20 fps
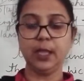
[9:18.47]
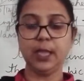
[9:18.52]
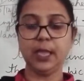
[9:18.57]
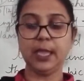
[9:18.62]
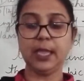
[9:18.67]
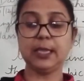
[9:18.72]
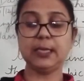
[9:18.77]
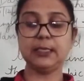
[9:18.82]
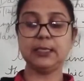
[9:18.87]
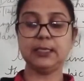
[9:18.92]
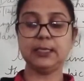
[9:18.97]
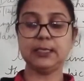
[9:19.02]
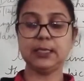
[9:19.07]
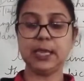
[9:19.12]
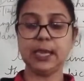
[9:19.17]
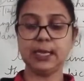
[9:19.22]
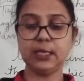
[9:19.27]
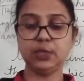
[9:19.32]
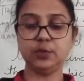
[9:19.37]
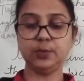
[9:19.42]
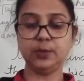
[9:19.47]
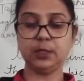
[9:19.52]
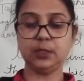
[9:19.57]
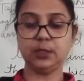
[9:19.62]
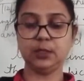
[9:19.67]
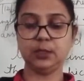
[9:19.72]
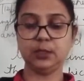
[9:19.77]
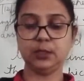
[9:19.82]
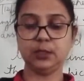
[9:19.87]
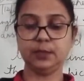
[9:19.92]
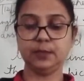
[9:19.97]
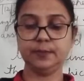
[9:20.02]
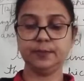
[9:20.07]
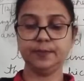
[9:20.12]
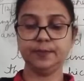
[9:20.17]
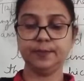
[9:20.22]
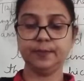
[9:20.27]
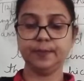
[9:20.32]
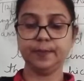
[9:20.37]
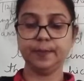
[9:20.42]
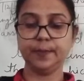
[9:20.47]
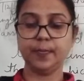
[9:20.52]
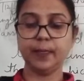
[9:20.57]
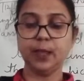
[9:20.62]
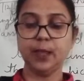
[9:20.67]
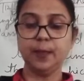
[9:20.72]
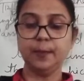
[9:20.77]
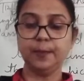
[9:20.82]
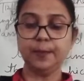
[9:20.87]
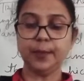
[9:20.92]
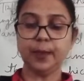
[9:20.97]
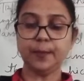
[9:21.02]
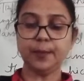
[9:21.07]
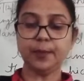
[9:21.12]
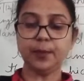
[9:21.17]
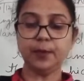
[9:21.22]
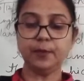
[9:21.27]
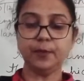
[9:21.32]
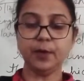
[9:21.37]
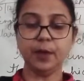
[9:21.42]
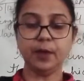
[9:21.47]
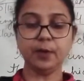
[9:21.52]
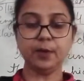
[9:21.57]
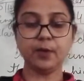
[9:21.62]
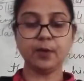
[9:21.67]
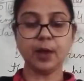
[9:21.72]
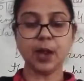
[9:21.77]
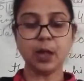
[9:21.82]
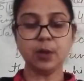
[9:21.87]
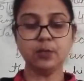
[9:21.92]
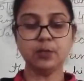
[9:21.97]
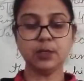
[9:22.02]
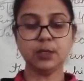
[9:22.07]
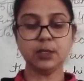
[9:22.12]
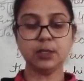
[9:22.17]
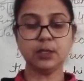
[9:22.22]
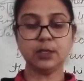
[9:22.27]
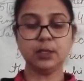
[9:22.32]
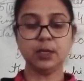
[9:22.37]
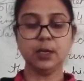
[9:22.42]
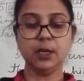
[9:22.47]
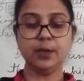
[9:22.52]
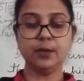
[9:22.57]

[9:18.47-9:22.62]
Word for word: excitement. People were crowded